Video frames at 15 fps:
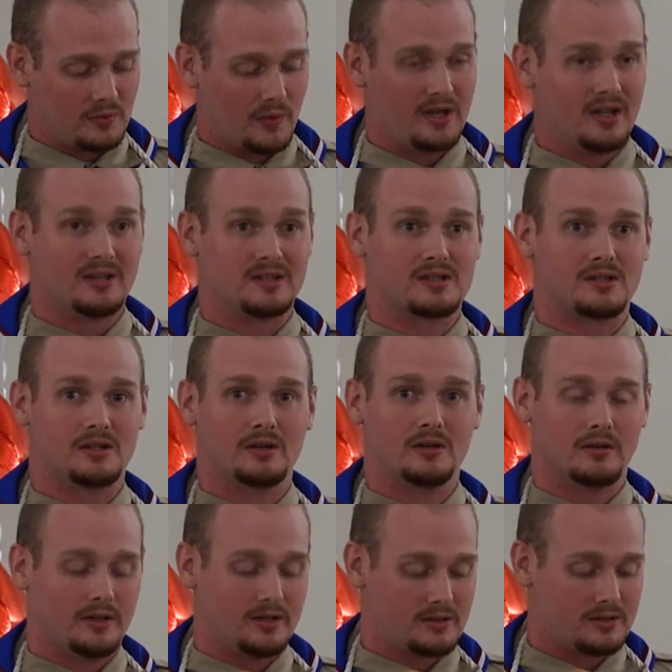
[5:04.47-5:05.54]
we
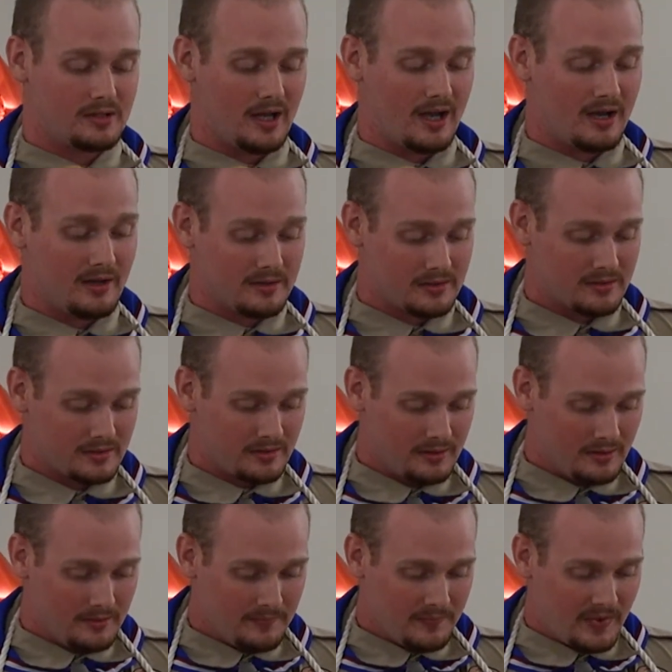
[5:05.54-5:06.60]
instill in Scouts,
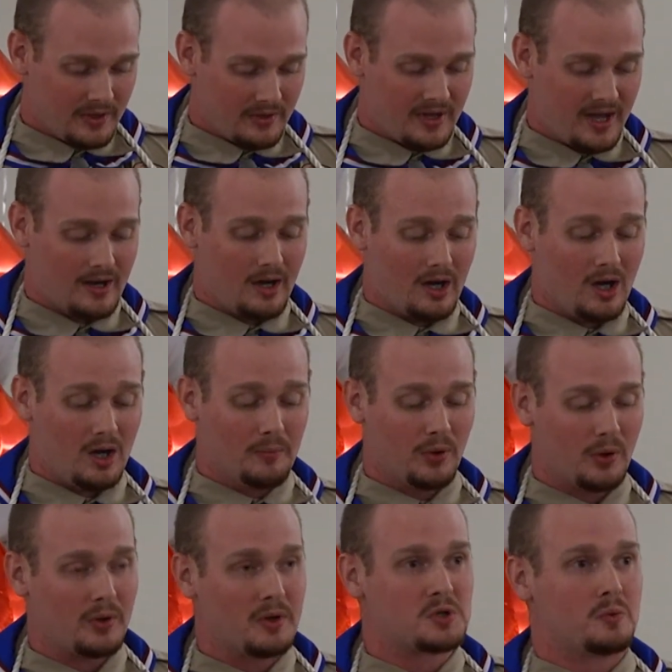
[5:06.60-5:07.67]
that all
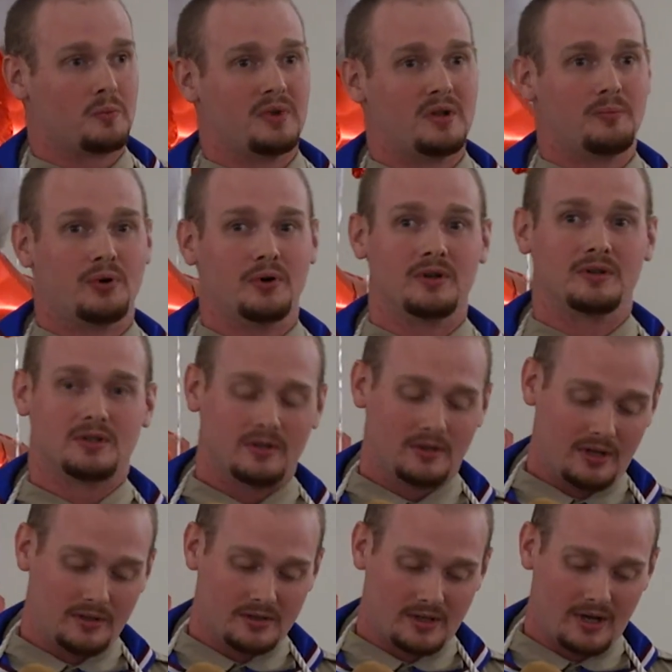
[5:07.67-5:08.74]
boys would be put
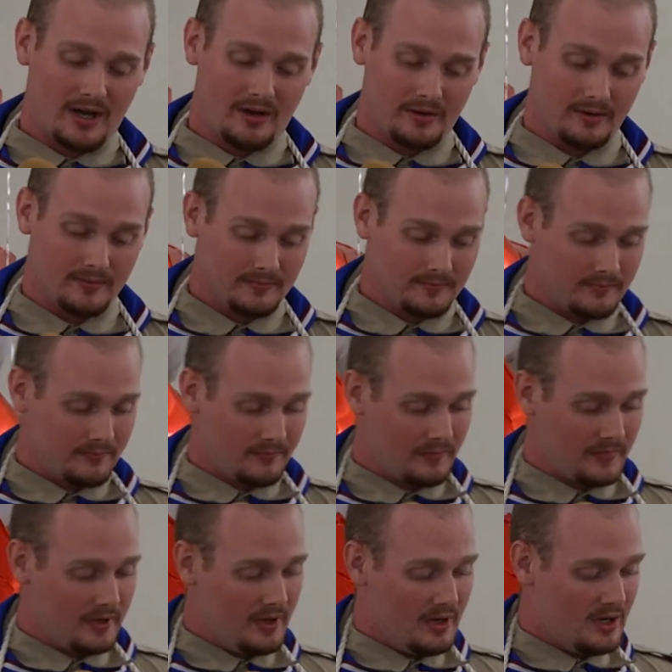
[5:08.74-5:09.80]
in scouting.
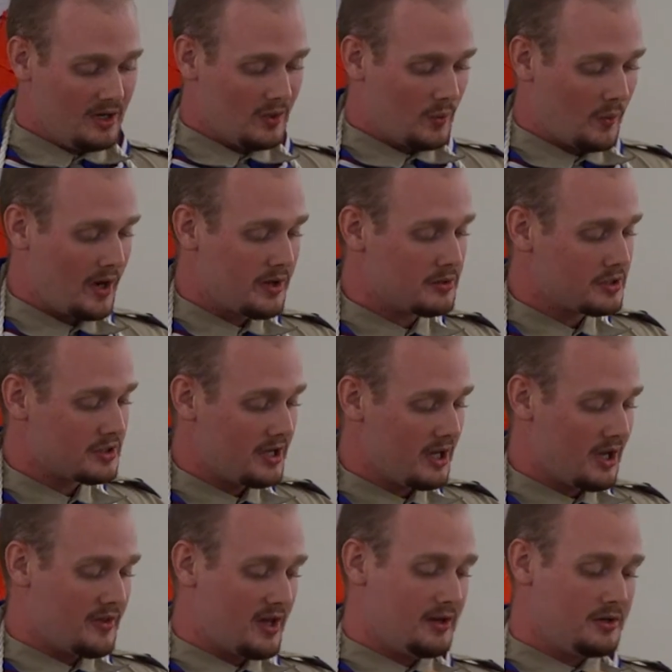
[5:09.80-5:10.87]
We
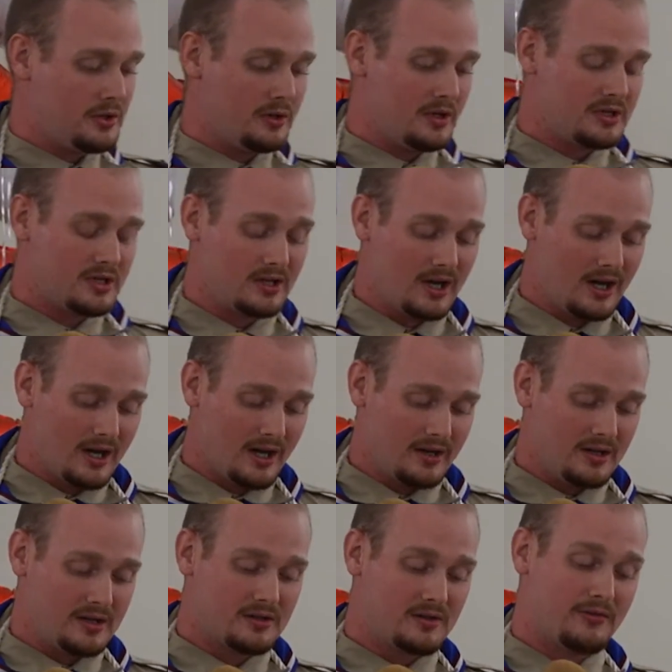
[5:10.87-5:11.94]
understand that duty to God
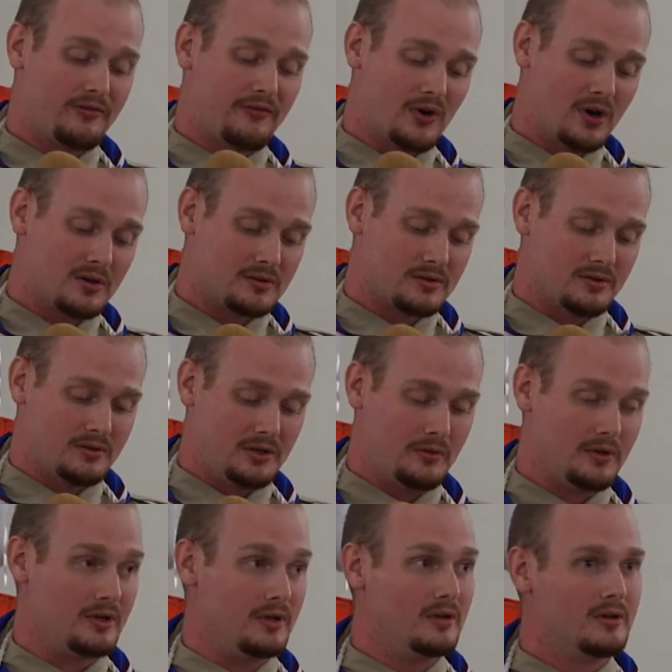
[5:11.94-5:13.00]
is the first
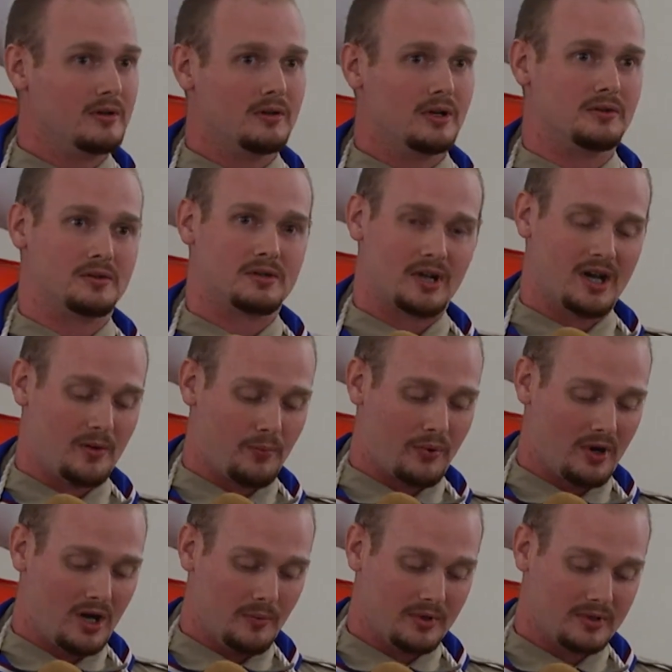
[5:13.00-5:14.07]
duty in the Scout
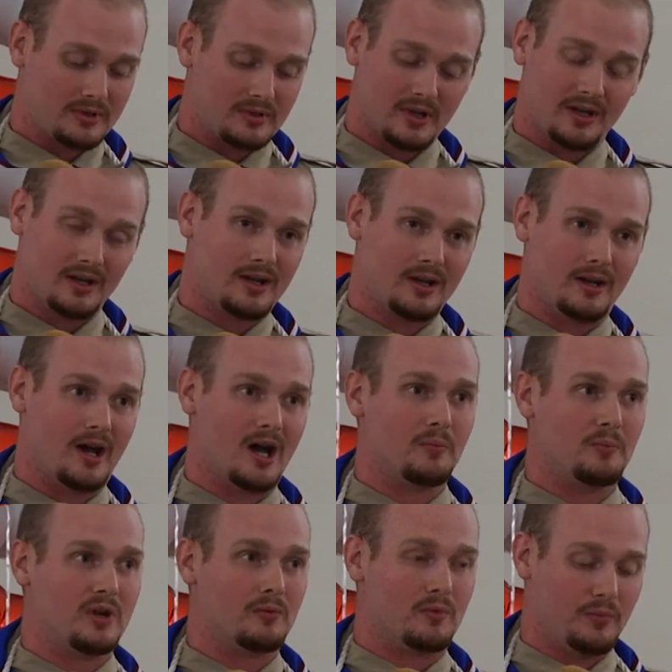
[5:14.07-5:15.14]
Promise and cannot
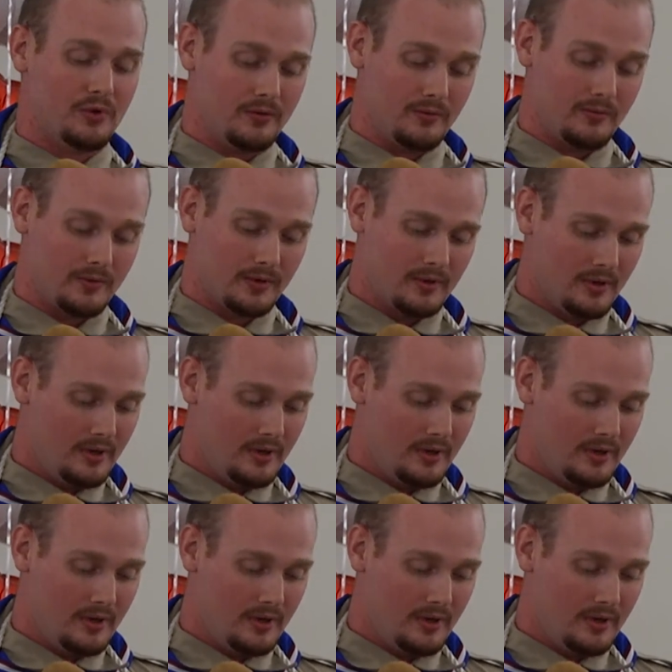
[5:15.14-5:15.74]
be removed.